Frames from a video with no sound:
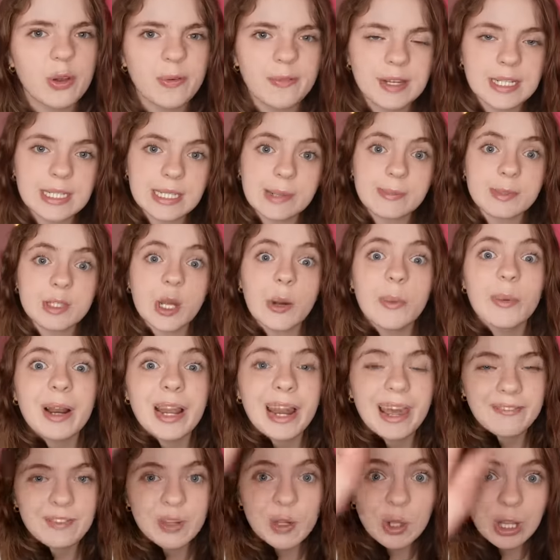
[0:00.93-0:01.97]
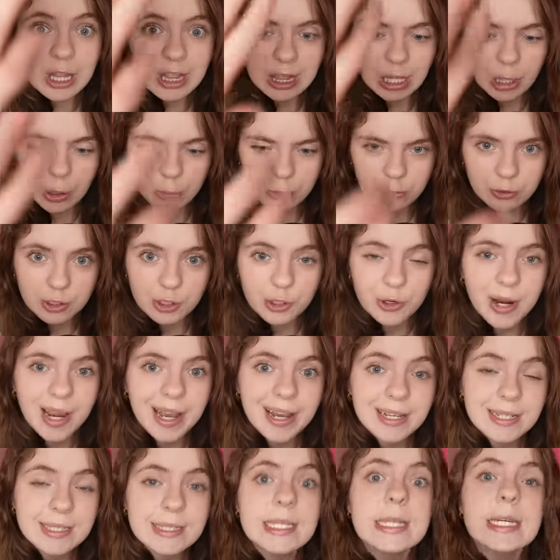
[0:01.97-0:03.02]
Same. so I'm gonna have you close your
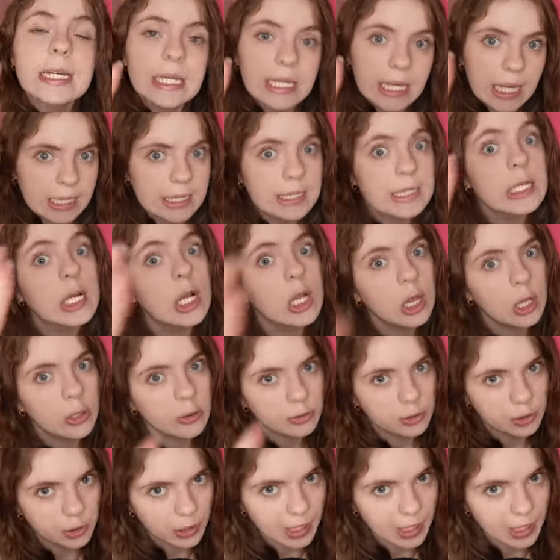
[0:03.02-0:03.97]
eyes. Yes, close your